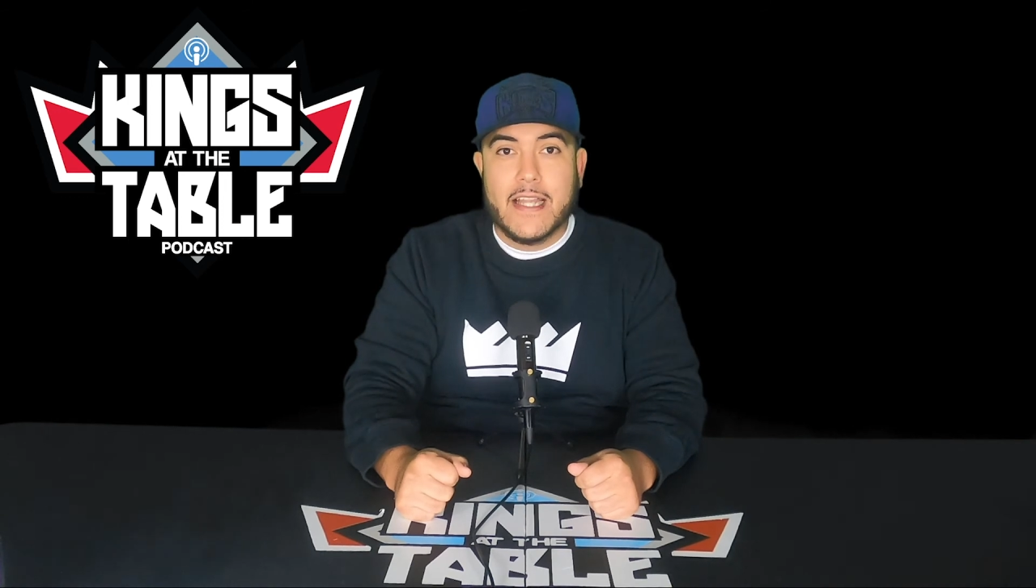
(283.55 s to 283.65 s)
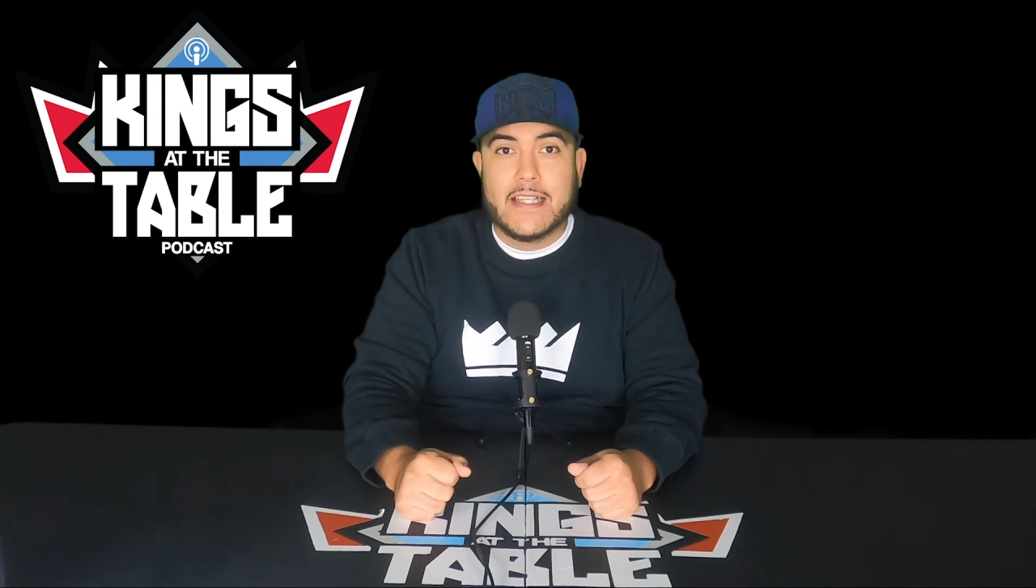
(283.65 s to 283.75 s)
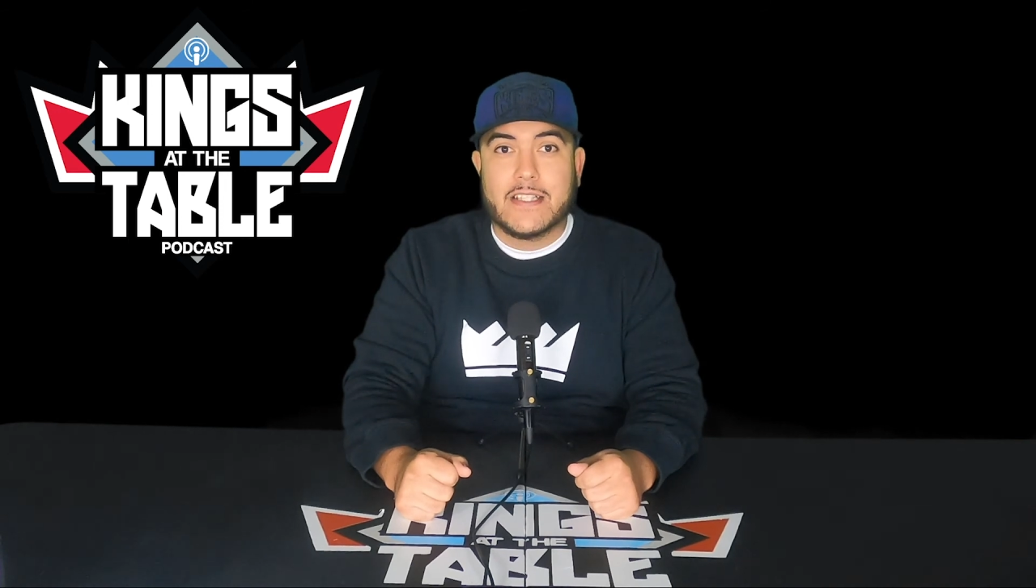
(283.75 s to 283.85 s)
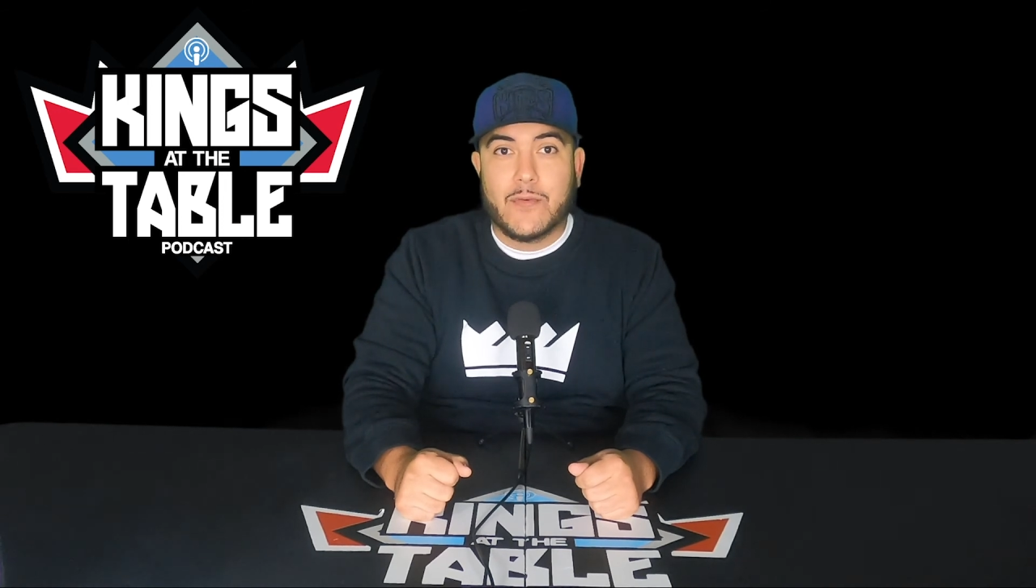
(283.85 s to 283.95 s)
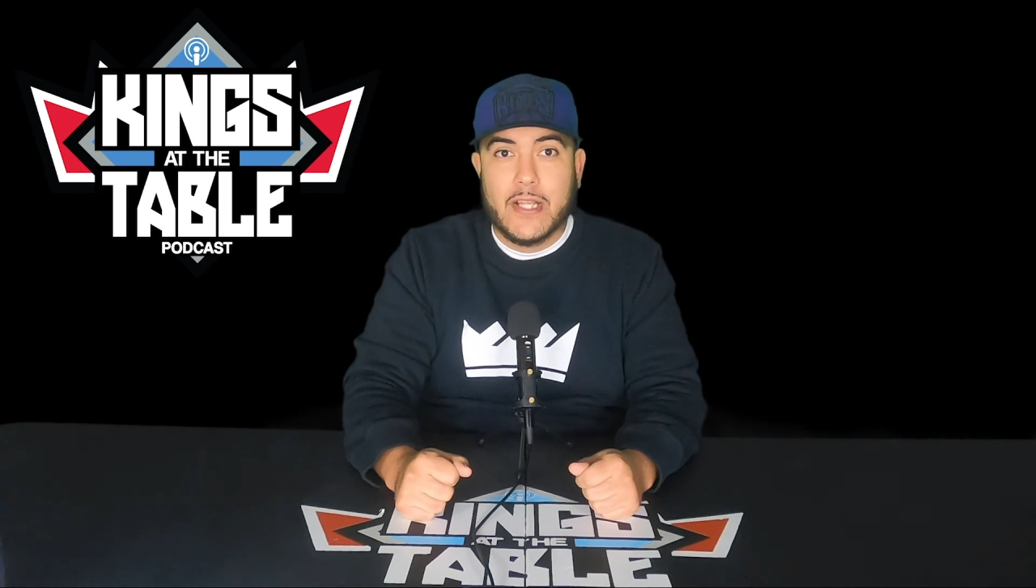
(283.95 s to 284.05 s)

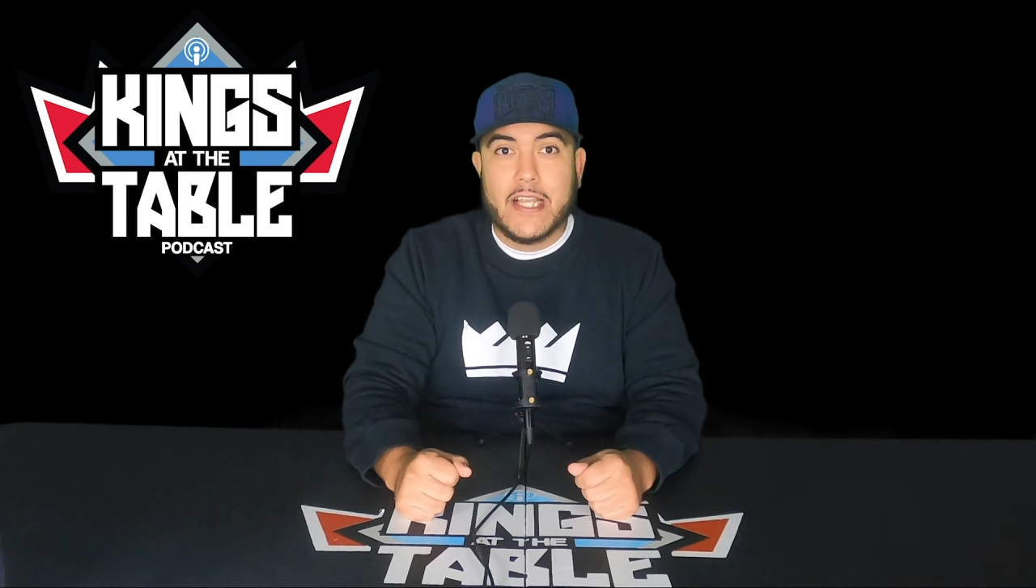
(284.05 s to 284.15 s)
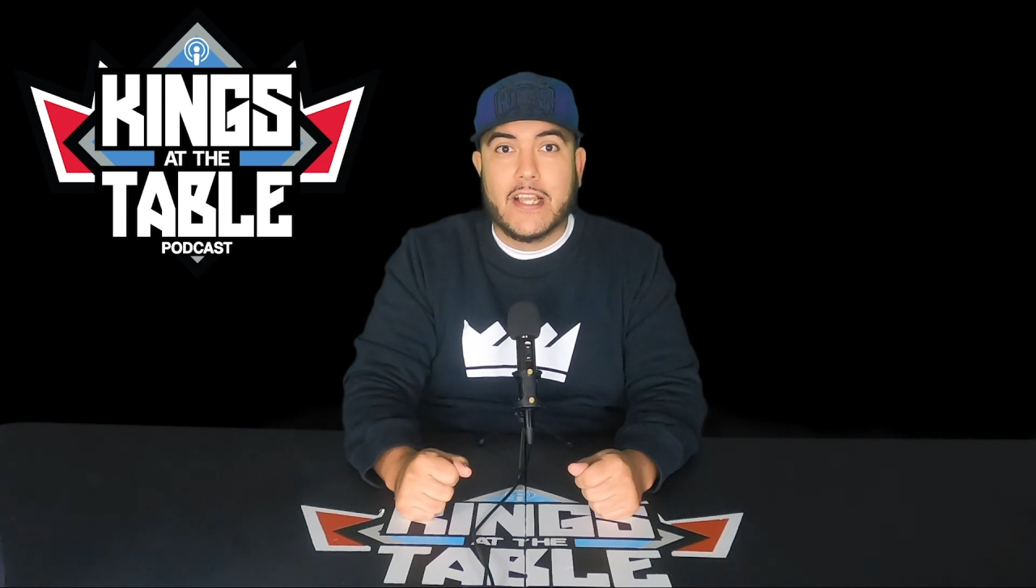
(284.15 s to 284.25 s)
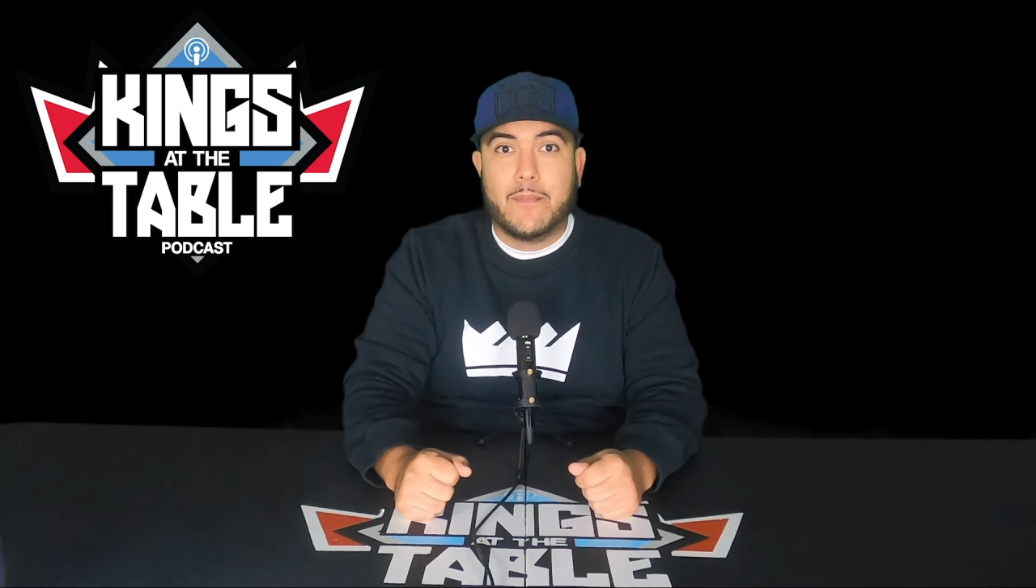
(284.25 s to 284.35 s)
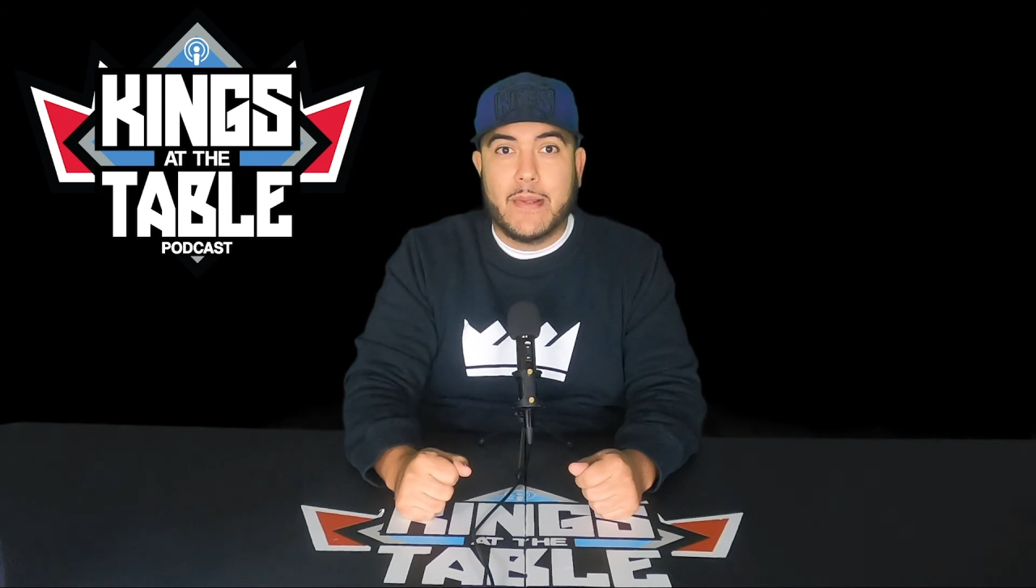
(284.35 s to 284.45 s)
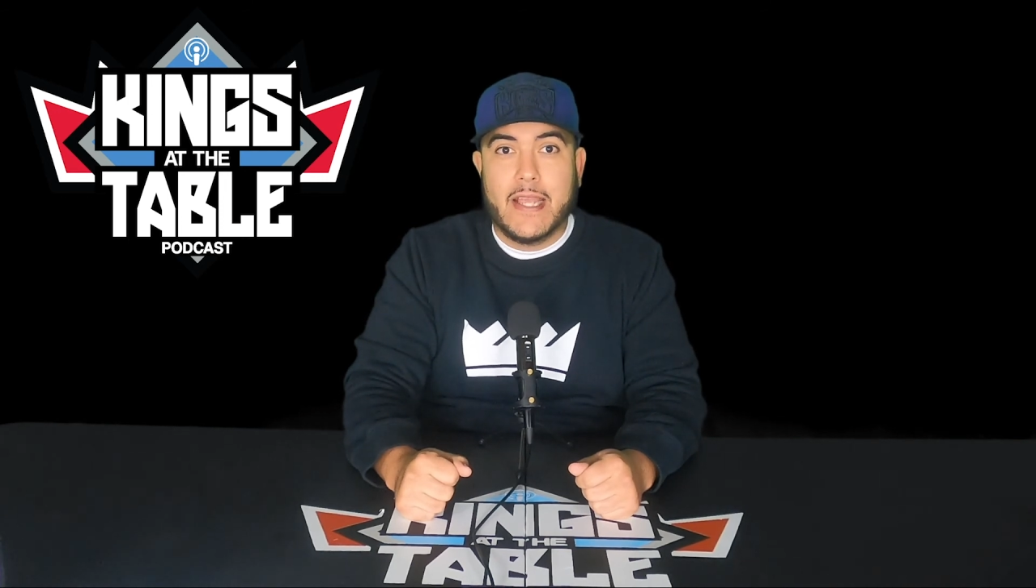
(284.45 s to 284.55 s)
this is a really
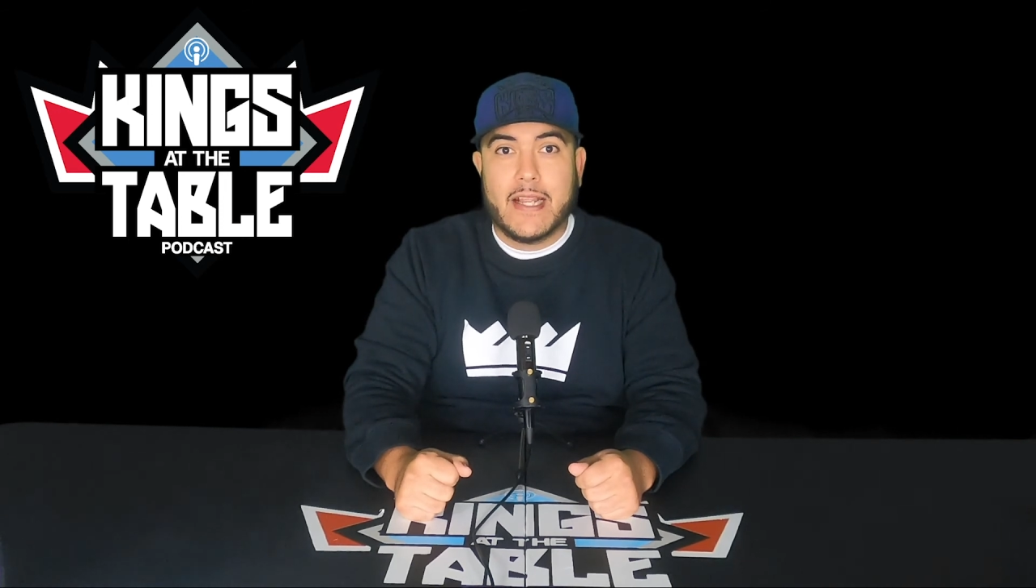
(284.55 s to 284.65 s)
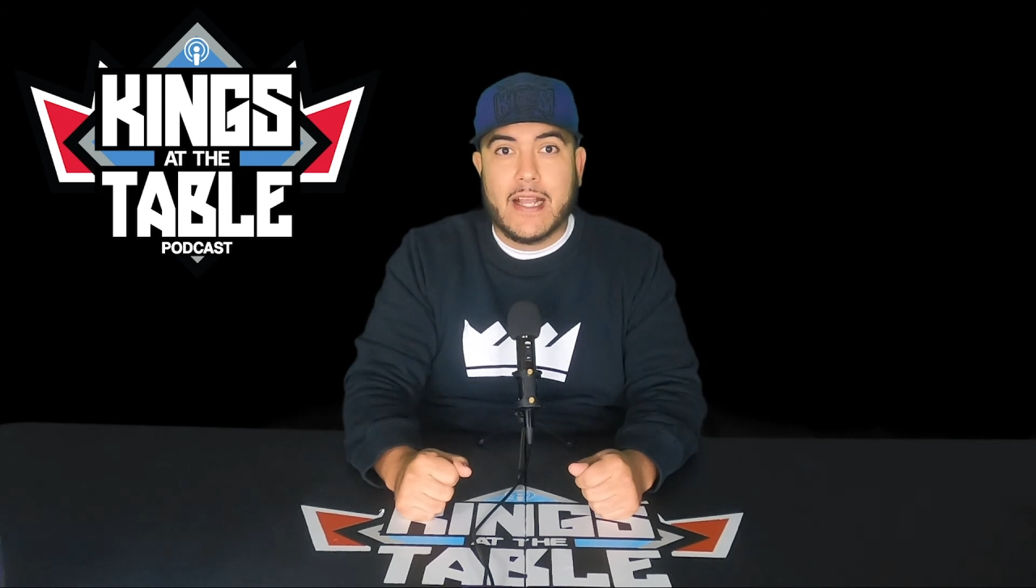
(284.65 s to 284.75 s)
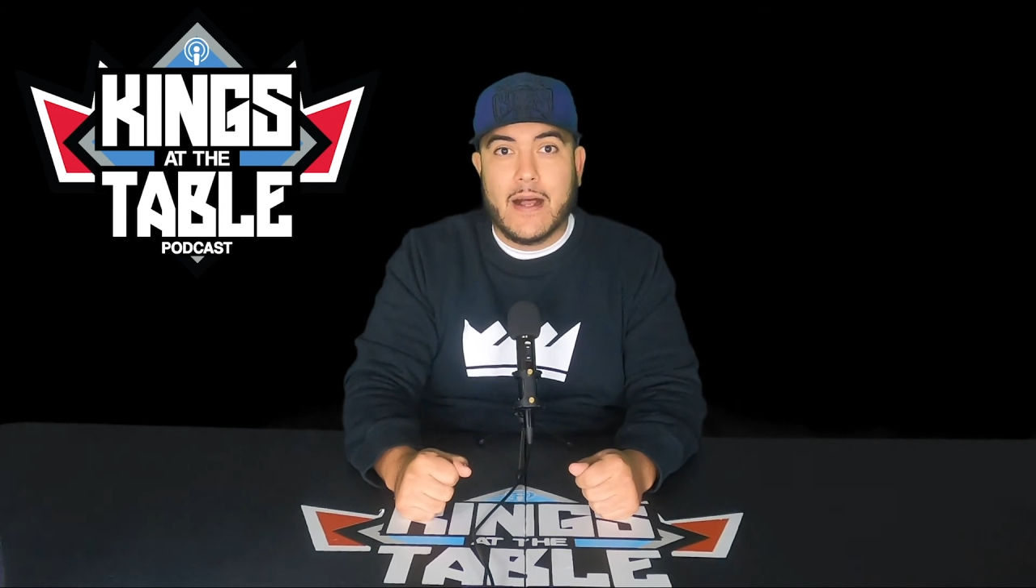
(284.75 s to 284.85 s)
good pick.